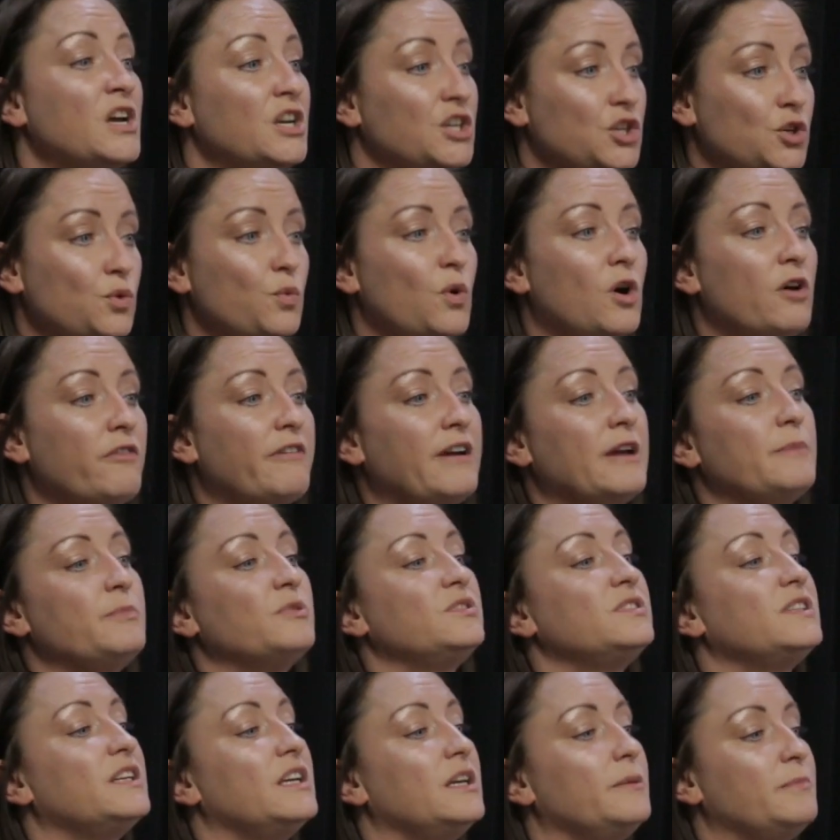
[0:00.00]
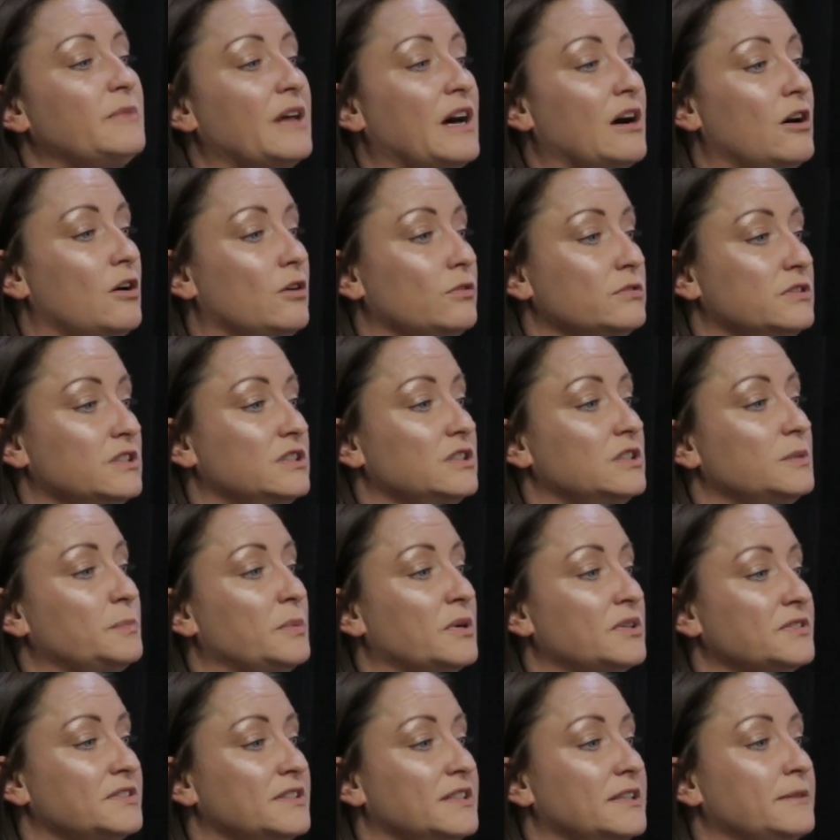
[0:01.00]
you are able to keep that holding
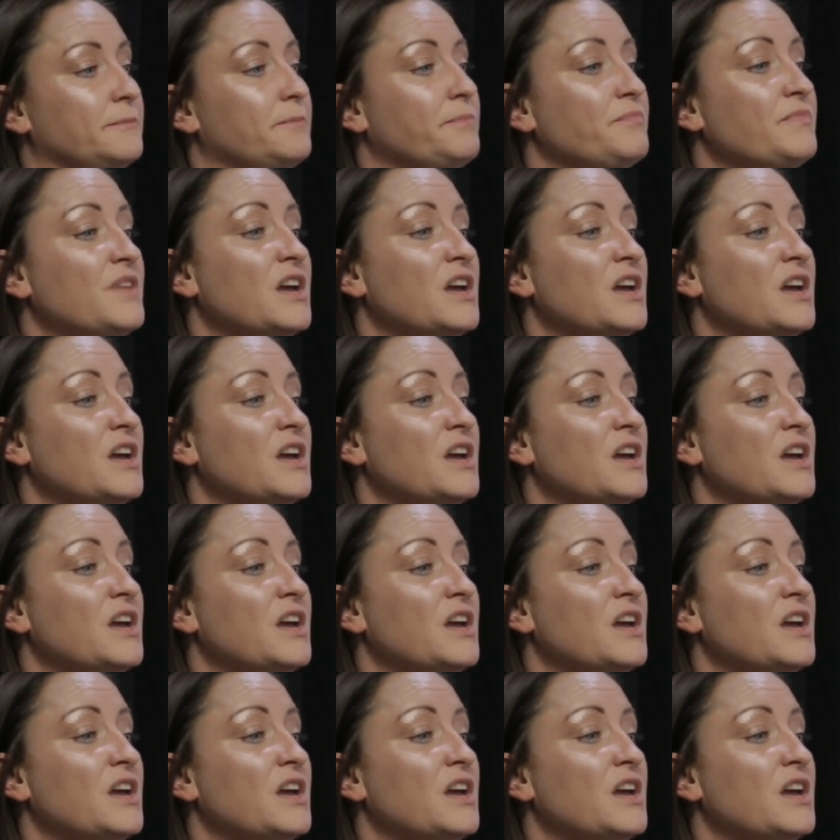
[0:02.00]
deposit.